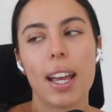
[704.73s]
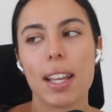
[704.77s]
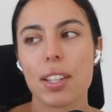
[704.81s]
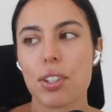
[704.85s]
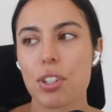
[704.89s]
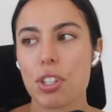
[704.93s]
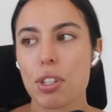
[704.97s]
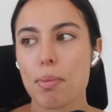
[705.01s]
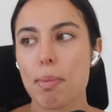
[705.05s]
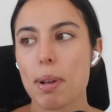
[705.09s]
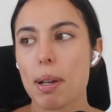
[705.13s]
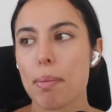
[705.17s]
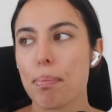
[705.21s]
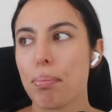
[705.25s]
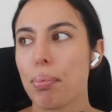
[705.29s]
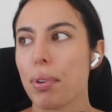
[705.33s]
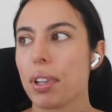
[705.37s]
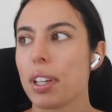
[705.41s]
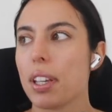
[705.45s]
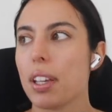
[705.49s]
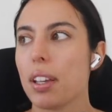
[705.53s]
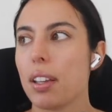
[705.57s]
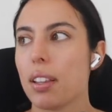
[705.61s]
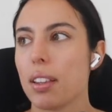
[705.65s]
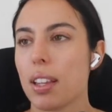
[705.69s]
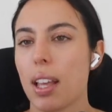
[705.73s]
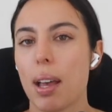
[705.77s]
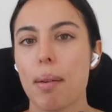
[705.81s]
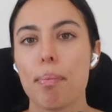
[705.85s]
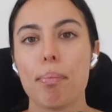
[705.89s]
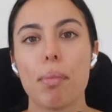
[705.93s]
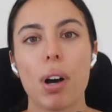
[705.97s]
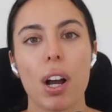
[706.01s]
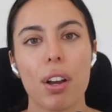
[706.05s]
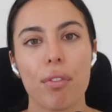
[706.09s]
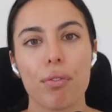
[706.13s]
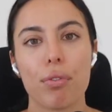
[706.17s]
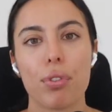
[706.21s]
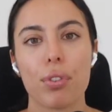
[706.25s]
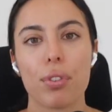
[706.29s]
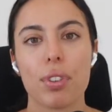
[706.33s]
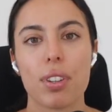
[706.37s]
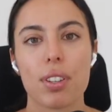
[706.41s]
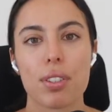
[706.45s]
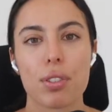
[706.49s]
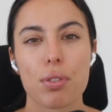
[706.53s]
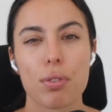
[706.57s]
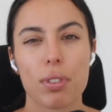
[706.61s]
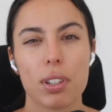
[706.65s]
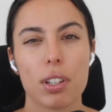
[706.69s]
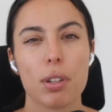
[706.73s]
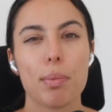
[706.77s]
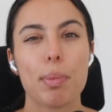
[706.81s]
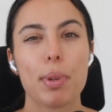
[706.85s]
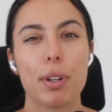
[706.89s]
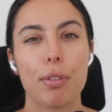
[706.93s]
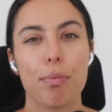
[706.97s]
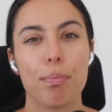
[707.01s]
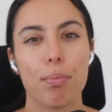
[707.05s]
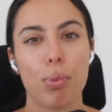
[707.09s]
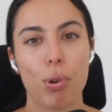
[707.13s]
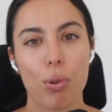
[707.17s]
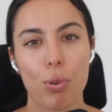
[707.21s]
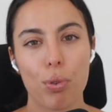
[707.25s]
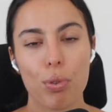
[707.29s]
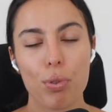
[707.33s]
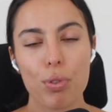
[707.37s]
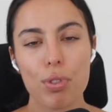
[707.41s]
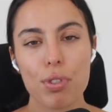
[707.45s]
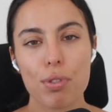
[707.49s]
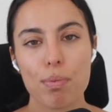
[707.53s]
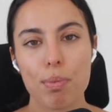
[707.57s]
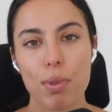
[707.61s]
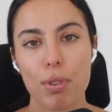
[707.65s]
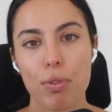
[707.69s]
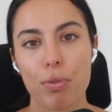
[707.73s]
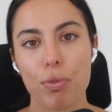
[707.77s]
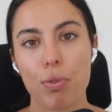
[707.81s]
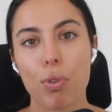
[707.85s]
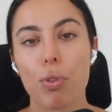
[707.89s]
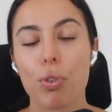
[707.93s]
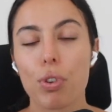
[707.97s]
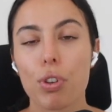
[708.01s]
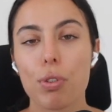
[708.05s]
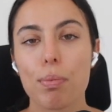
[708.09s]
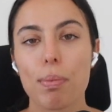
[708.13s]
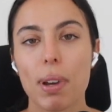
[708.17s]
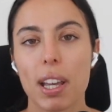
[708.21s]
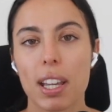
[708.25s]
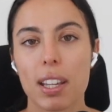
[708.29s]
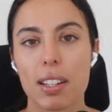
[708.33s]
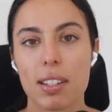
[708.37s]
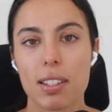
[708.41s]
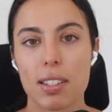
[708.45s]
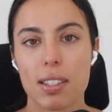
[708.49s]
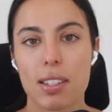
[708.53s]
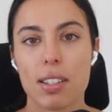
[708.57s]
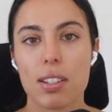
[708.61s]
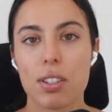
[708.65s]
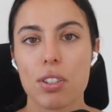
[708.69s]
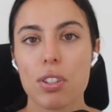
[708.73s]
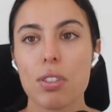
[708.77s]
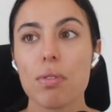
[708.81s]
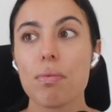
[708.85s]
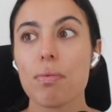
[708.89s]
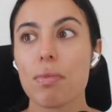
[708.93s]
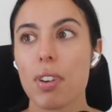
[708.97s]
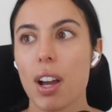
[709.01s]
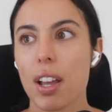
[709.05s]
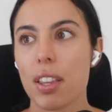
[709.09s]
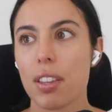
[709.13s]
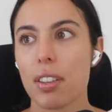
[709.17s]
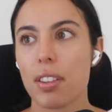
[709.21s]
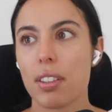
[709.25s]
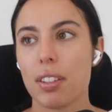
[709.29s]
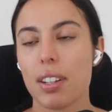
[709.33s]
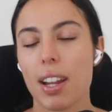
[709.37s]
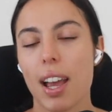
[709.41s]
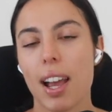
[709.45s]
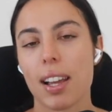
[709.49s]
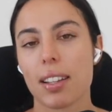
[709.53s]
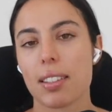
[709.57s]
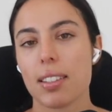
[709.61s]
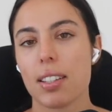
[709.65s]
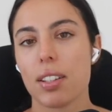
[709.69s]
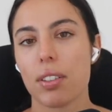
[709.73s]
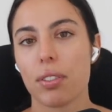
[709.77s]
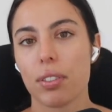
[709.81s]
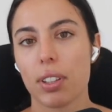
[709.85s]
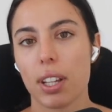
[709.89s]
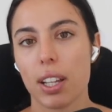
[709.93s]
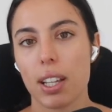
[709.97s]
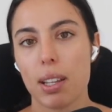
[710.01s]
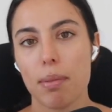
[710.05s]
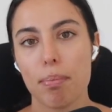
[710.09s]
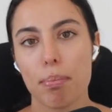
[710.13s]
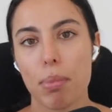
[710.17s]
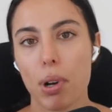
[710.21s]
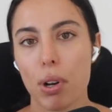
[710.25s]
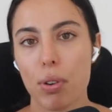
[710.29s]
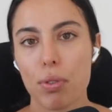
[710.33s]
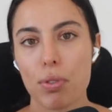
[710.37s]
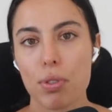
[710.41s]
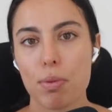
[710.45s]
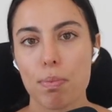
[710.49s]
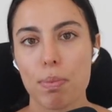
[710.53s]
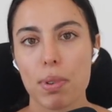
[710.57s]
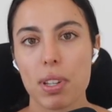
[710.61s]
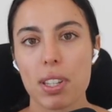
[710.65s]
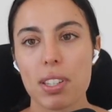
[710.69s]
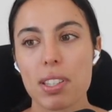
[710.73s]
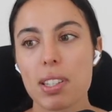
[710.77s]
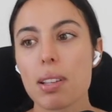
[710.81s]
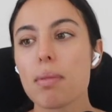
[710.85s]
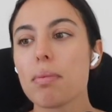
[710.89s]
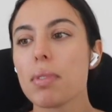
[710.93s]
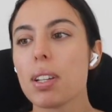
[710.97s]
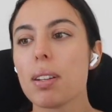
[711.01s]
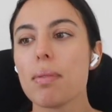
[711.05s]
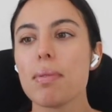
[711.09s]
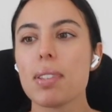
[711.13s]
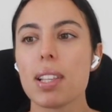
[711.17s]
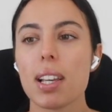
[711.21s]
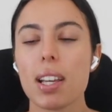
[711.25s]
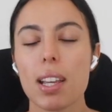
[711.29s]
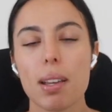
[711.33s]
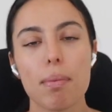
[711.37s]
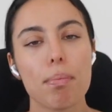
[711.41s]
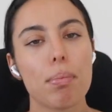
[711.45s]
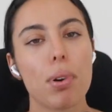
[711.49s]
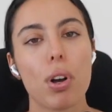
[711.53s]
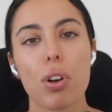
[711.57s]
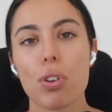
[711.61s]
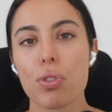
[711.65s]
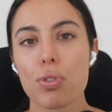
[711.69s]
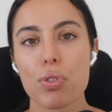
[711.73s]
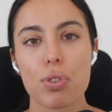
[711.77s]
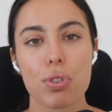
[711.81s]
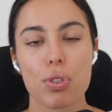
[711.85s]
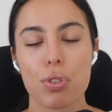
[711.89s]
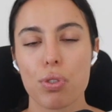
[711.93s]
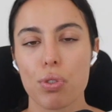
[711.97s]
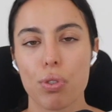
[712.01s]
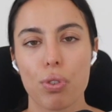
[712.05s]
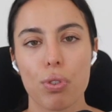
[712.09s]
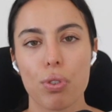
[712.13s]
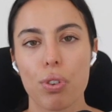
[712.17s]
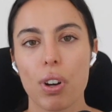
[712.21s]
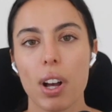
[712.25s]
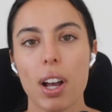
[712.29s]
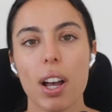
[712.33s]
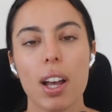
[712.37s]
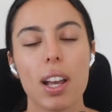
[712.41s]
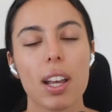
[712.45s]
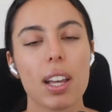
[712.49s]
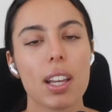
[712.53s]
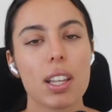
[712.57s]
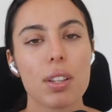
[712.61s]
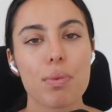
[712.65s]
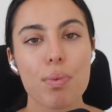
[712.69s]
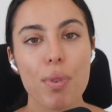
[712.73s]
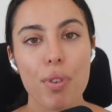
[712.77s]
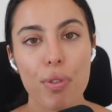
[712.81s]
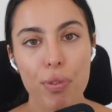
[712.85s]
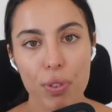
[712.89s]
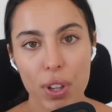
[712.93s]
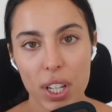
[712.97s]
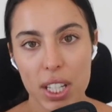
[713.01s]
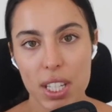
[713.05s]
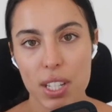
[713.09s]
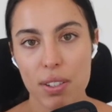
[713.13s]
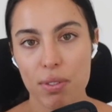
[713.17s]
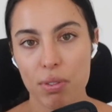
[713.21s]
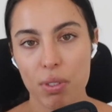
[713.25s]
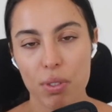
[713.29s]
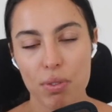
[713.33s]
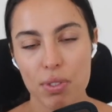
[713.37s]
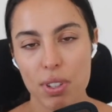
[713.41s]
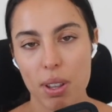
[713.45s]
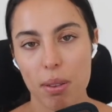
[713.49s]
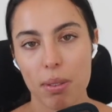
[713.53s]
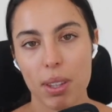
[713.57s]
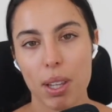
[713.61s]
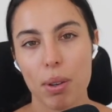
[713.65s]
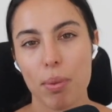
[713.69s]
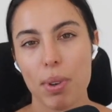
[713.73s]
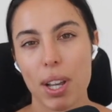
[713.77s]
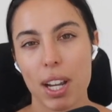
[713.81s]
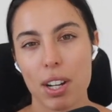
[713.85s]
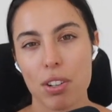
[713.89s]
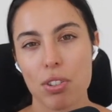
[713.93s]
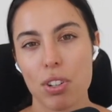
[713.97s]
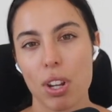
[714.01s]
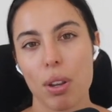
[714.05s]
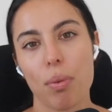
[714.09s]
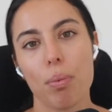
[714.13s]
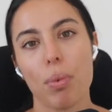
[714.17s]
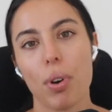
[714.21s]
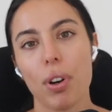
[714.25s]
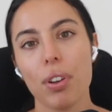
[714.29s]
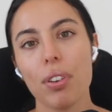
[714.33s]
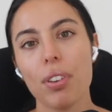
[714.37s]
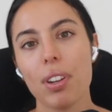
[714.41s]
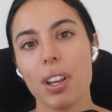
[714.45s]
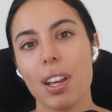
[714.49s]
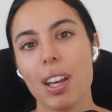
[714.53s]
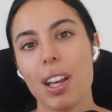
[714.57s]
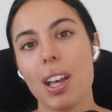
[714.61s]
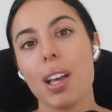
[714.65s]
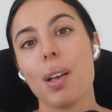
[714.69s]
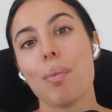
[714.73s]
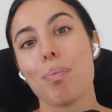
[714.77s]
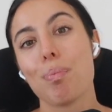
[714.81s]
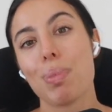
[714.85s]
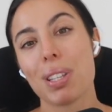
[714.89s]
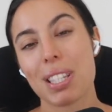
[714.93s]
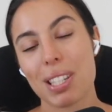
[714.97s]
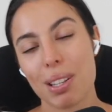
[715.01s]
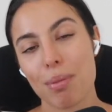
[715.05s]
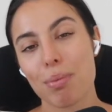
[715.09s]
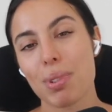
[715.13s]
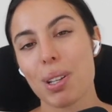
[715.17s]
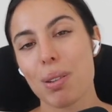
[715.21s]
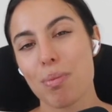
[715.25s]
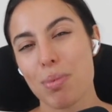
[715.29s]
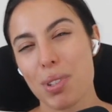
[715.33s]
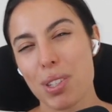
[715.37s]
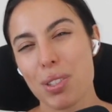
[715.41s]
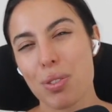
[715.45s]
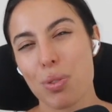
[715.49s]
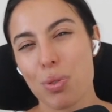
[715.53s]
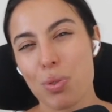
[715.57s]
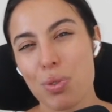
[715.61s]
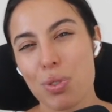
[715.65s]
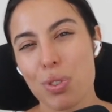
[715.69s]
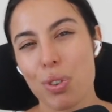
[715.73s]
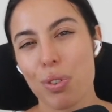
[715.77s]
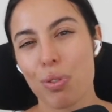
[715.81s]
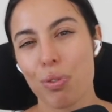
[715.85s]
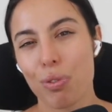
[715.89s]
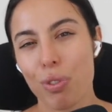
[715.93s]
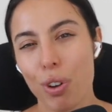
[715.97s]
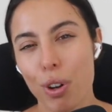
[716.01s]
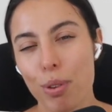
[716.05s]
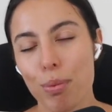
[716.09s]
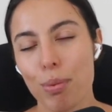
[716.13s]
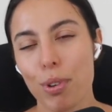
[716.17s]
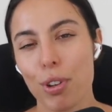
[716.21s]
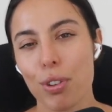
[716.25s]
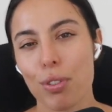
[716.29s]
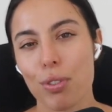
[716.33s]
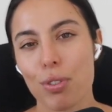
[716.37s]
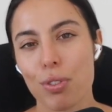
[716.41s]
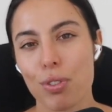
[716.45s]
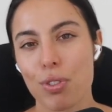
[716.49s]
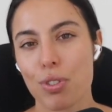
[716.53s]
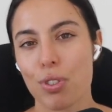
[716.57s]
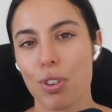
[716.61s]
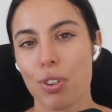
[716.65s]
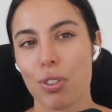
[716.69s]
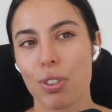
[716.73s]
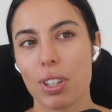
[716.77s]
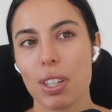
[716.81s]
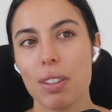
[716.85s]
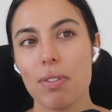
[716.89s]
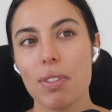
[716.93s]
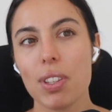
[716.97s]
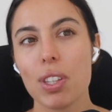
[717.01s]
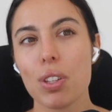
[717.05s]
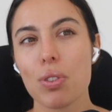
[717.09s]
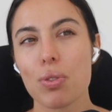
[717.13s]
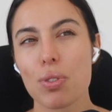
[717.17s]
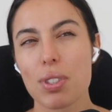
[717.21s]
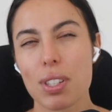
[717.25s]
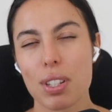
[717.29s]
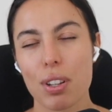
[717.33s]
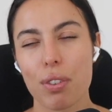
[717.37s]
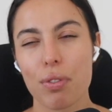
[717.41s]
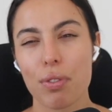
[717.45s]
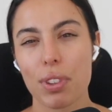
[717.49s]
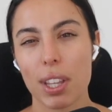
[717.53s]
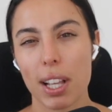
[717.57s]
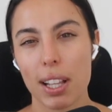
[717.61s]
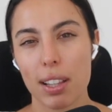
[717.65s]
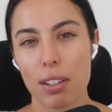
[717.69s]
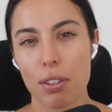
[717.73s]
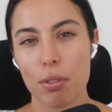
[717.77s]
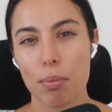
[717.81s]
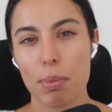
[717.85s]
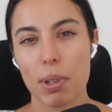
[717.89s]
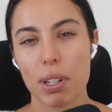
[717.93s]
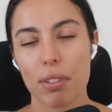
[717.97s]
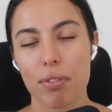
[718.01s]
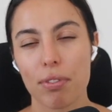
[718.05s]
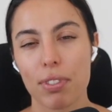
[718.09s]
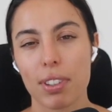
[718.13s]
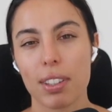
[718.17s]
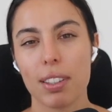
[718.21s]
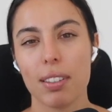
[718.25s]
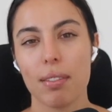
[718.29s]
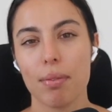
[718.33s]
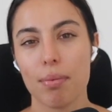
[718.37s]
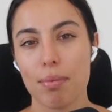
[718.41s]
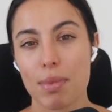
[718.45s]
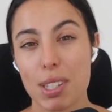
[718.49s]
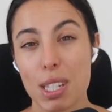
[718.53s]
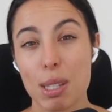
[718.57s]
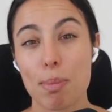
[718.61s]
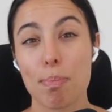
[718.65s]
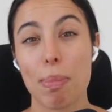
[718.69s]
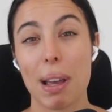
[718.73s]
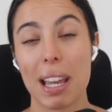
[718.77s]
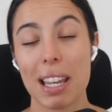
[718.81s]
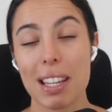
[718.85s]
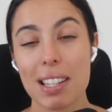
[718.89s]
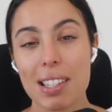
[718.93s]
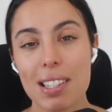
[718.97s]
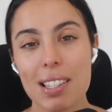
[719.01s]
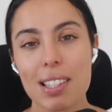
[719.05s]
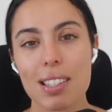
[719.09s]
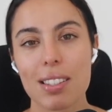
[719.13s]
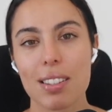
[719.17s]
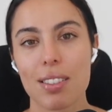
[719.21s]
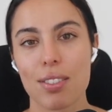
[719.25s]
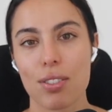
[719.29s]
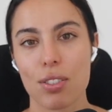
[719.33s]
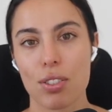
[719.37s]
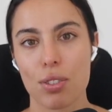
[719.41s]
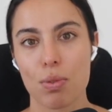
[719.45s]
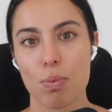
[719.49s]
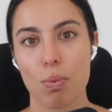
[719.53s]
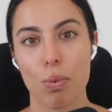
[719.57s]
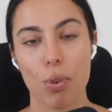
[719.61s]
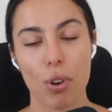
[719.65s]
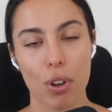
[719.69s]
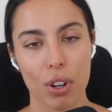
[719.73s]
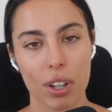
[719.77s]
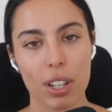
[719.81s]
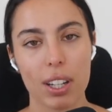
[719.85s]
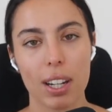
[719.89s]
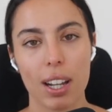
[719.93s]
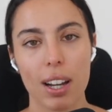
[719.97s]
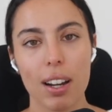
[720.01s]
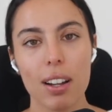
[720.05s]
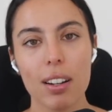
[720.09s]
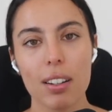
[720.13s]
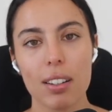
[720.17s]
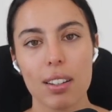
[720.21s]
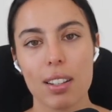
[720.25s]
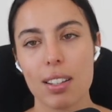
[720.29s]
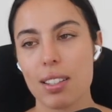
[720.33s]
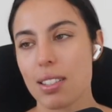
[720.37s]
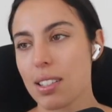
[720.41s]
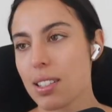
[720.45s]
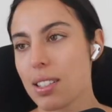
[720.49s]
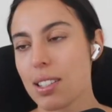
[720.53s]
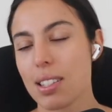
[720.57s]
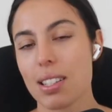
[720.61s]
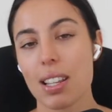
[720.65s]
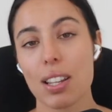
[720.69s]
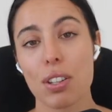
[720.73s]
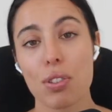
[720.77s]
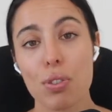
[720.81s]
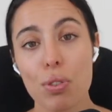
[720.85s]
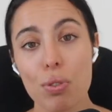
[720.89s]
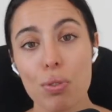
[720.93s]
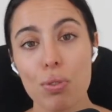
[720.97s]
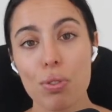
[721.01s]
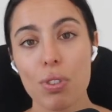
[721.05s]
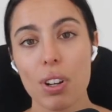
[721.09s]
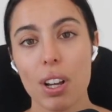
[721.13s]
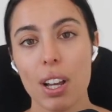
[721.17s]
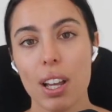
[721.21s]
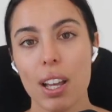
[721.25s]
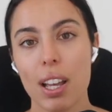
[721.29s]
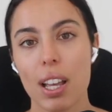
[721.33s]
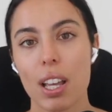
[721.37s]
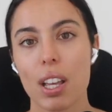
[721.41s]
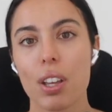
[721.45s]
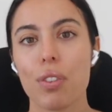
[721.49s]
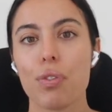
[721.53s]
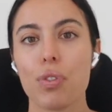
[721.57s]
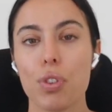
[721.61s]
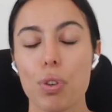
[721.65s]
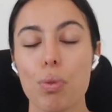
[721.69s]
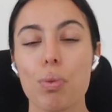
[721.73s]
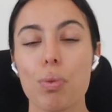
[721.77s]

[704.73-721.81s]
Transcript: It's just about bringing that mindfulness or a little bit of pause before you make a decision rather than acting on that impulse, because sometimes that impulse, sure, is reflective of something we actually want, but sometimes it's also FOMO. So giving yourself that little bit of space to just work it out is essential if